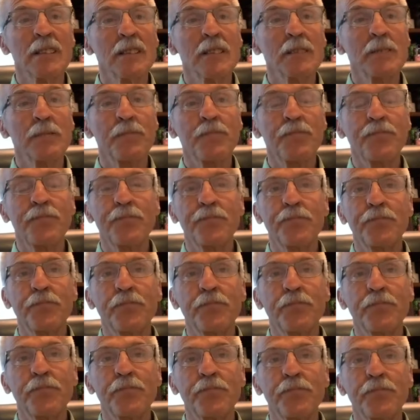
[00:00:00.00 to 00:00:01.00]

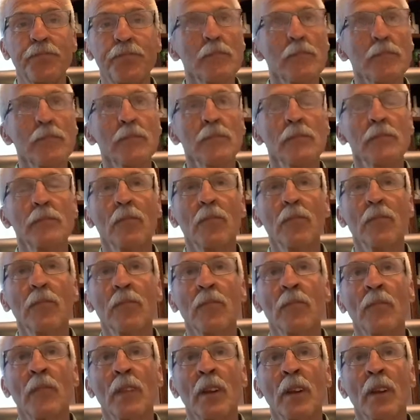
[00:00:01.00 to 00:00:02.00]

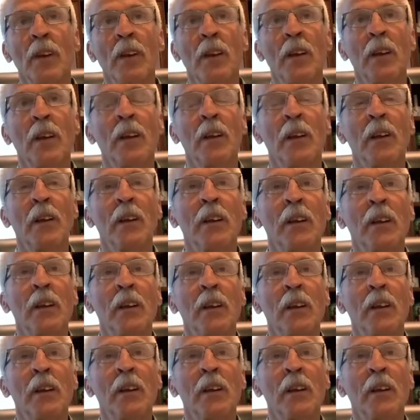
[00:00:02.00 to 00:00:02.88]
[no speech]